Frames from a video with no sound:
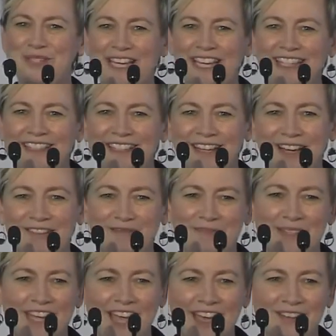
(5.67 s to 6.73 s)
day in
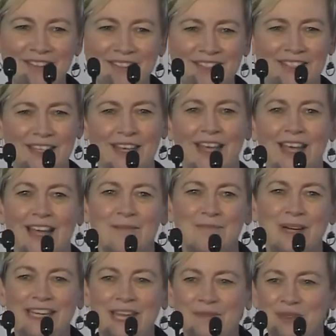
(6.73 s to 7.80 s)
Government House.
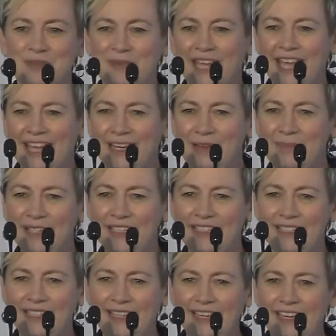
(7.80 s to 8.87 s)
My name's Michaela
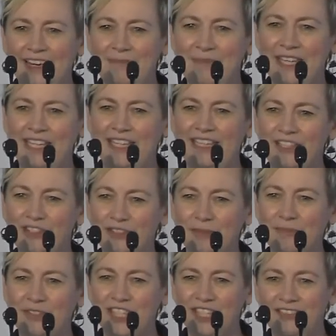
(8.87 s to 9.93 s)
Bensley. I'm the
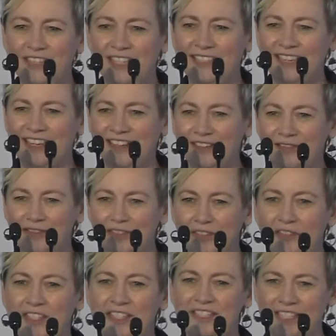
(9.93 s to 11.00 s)
Interim Chief Executive of the,
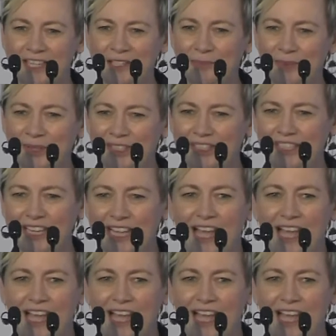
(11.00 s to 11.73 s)
the SACE Board.